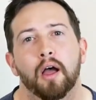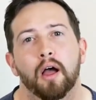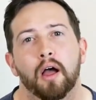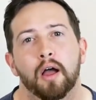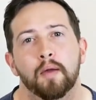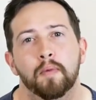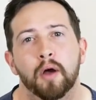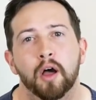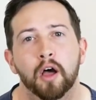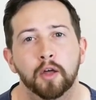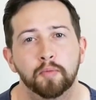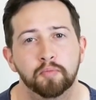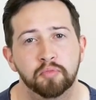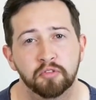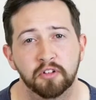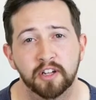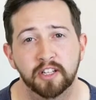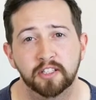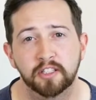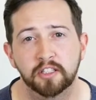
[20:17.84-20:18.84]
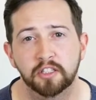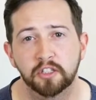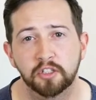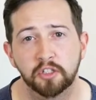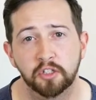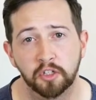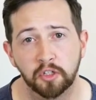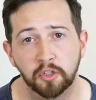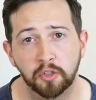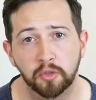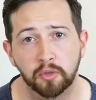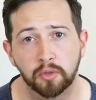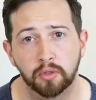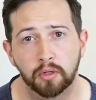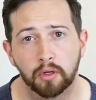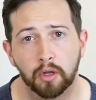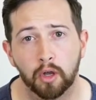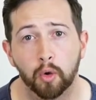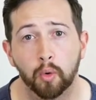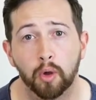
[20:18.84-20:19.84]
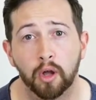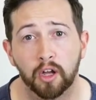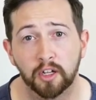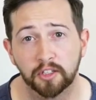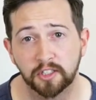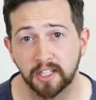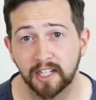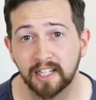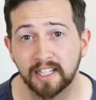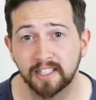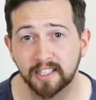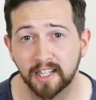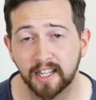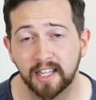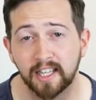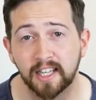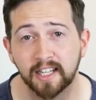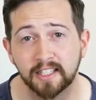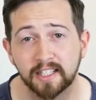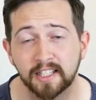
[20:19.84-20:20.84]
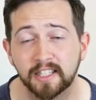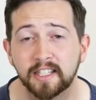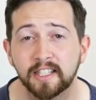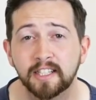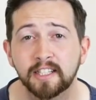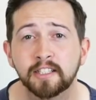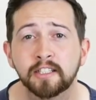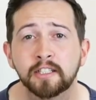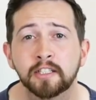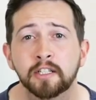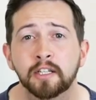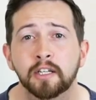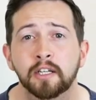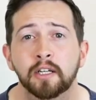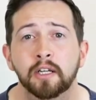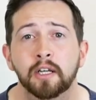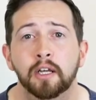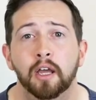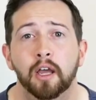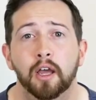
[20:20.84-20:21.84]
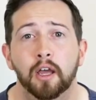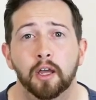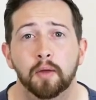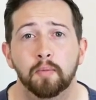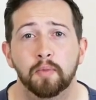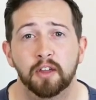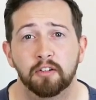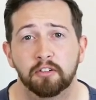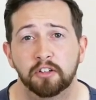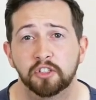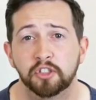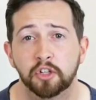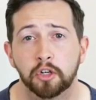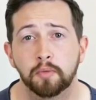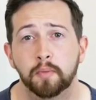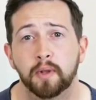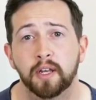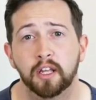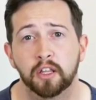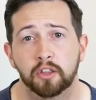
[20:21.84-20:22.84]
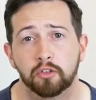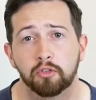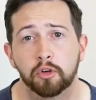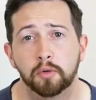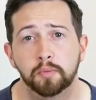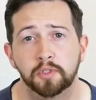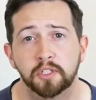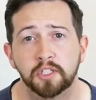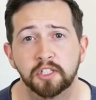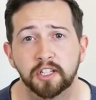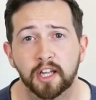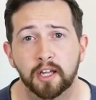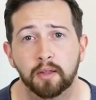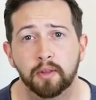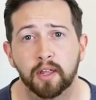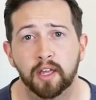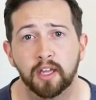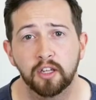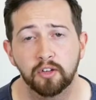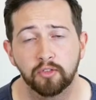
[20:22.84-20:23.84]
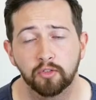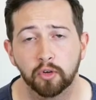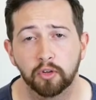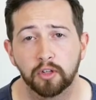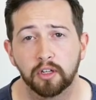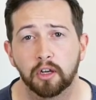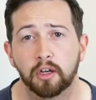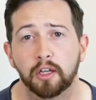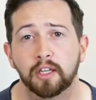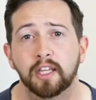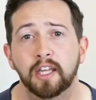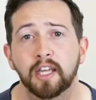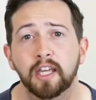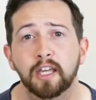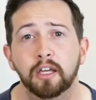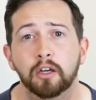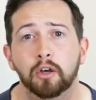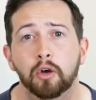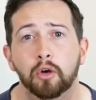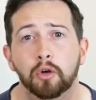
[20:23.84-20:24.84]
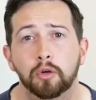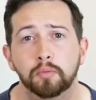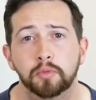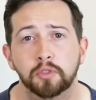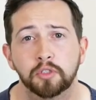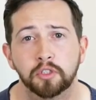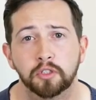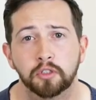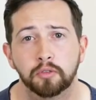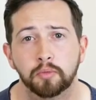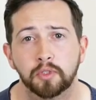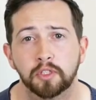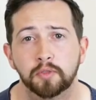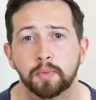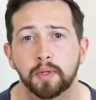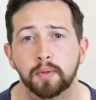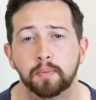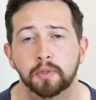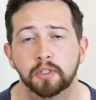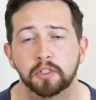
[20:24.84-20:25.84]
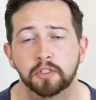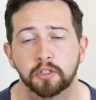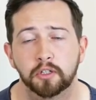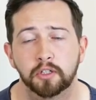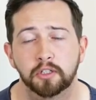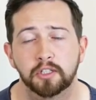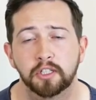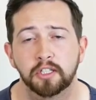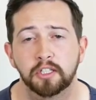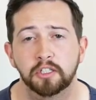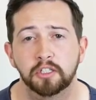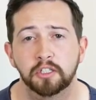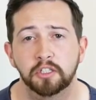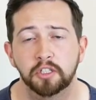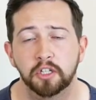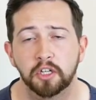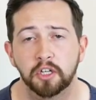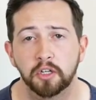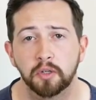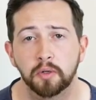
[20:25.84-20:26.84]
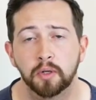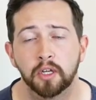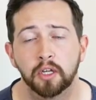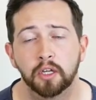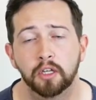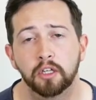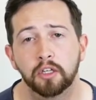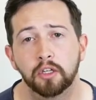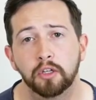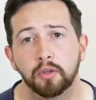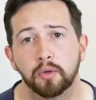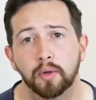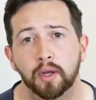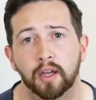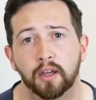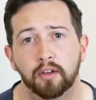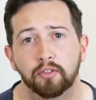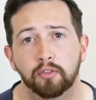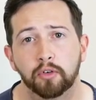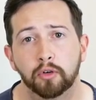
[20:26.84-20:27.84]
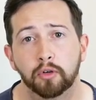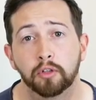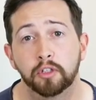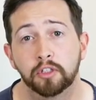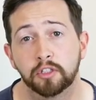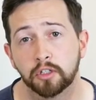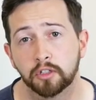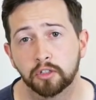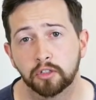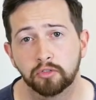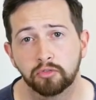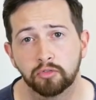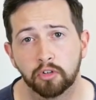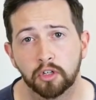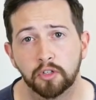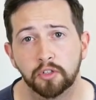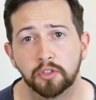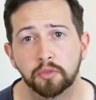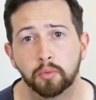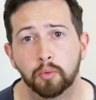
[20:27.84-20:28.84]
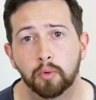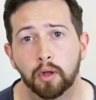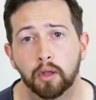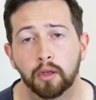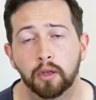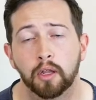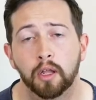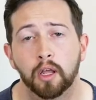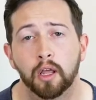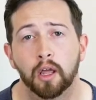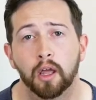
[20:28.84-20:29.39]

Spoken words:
I'm hard pressed to wholeheartedly say yes it is. There are so many other options out there. You've got the IKEA option, which people are starting to do. You have got the Duncan Rhodes one,